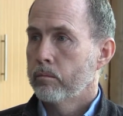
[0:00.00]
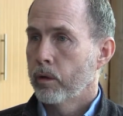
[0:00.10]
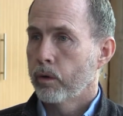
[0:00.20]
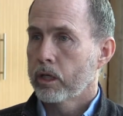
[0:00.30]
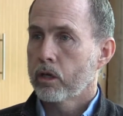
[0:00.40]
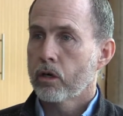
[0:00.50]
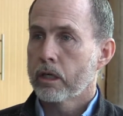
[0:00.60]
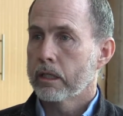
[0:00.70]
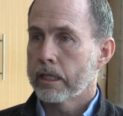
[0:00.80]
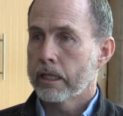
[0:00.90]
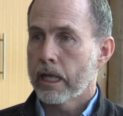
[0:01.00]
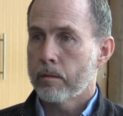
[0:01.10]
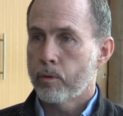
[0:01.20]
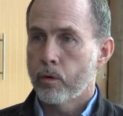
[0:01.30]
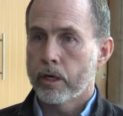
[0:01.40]
but we're currently at
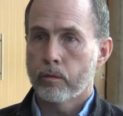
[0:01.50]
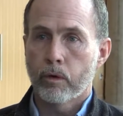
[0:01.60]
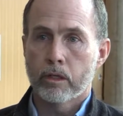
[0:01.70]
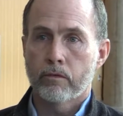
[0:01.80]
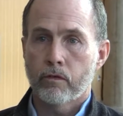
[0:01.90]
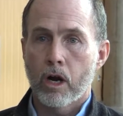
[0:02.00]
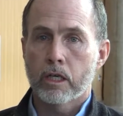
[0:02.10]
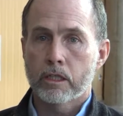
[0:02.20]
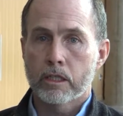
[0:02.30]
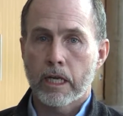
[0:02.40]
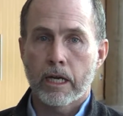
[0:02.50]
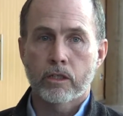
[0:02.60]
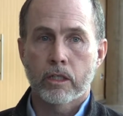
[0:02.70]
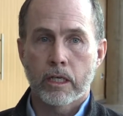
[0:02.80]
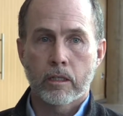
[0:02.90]
that point where the frost is
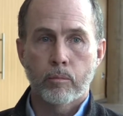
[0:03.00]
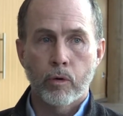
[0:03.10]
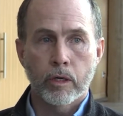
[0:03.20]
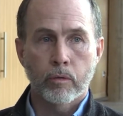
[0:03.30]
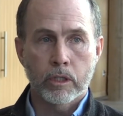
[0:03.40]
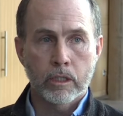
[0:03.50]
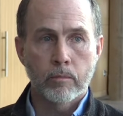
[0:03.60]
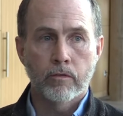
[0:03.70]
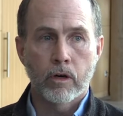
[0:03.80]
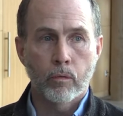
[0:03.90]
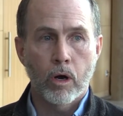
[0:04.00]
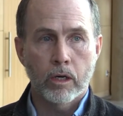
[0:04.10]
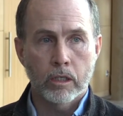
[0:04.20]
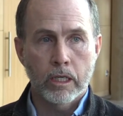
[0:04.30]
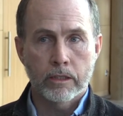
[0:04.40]
actually at the point where some of our
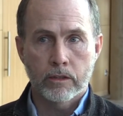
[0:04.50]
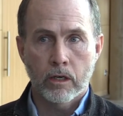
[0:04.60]
water lines